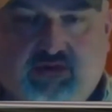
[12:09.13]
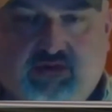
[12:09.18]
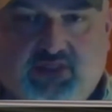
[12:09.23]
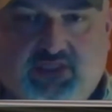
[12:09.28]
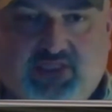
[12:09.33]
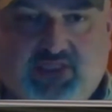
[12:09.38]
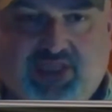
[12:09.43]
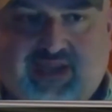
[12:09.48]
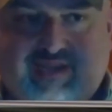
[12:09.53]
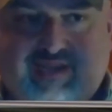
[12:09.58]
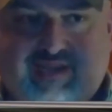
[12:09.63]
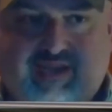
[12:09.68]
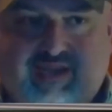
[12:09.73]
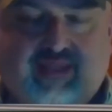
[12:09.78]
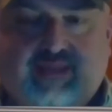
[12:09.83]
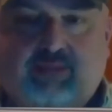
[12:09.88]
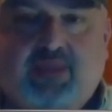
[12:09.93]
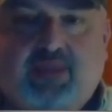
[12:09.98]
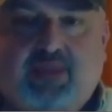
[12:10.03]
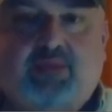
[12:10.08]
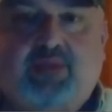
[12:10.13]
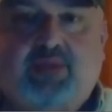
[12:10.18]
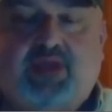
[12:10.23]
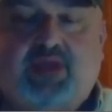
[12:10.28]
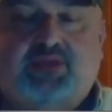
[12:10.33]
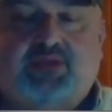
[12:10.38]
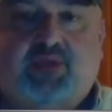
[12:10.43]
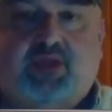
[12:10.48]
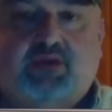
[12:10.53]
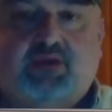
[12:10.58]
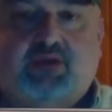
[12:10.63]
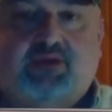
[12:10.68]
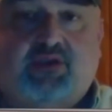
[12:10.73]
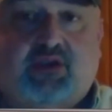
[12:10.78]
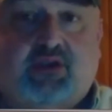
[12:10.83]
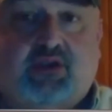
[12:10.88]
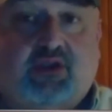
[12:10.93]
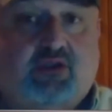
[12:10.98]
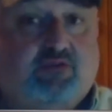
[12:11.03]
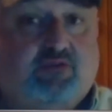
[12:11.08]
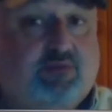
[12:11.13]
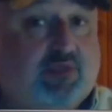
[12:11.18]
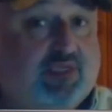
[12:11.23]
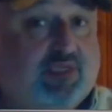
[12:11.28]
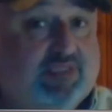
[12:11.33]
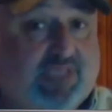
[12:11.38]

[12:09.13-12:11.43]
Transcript: saying anything bad about the regular turkey loads because